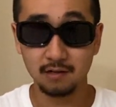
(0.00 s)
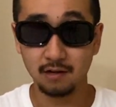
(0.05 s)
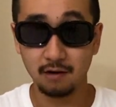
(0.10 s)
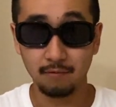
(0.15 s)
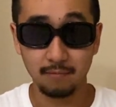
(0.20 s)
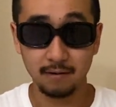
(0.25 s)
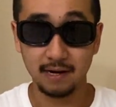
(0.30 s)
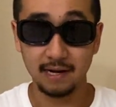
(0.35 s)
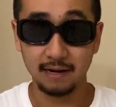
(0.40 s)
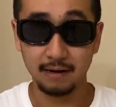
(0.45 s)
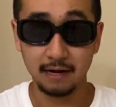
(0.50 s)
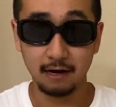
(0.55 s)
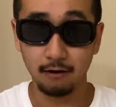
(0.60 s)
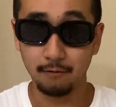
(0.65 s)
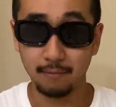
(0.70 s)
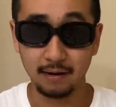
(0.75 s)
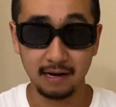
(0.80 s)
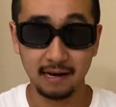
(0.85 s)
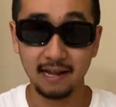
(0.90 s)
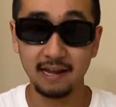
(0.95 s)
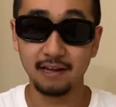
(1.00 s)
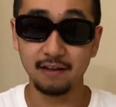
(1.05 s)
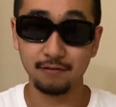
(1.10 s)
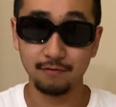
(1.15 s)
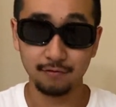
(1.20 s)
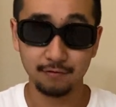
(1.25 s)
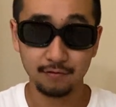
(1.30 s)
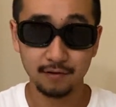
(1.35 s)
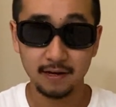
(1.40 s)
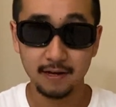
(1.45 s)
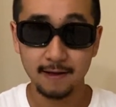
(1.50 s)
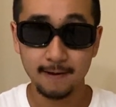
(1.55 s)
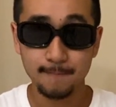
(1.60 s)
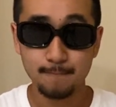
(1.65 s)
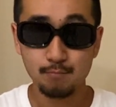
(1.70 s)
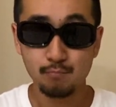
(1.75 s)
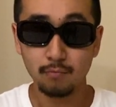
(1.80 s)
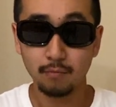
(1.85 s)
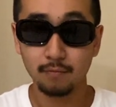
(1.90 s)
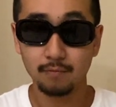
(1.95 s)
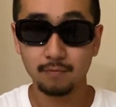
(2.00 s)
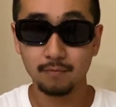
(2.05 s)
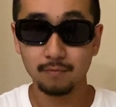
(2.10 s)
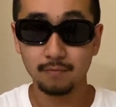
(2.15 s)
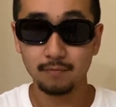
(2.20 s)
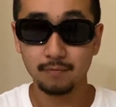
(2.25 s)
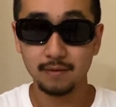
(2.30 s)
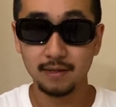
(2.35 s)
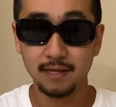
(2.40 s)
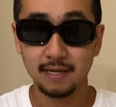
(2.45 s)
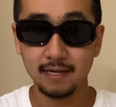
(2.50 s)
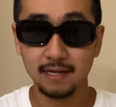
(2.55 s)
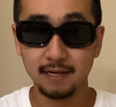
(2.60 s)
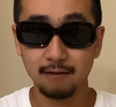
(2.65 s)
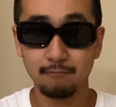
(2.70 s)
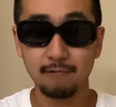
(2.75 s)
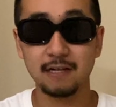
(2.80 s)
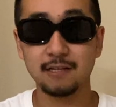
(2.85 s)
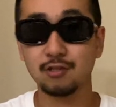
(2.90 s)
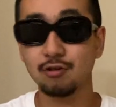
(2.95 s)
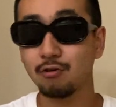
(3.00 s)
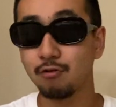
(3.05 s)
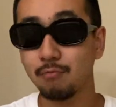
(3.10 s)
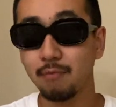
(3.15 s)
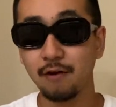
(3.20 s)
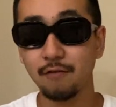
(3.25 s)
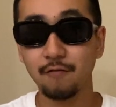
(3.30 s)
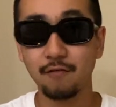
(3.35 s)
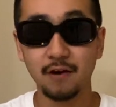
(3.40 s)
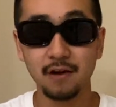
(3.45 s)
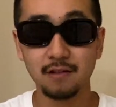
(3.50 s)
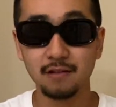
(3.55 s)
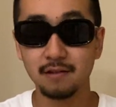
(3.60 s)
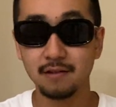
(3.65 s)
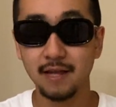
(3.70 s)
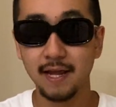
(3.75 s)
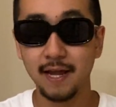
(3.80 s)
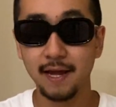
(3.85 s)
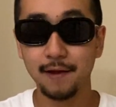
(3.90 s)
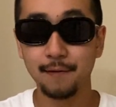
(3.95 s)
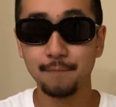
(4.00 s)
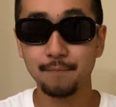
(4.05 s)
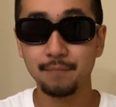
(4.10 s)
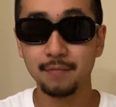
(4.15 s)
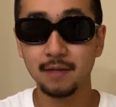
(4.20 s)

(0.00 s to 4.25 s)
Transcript: all my life. And when I told my father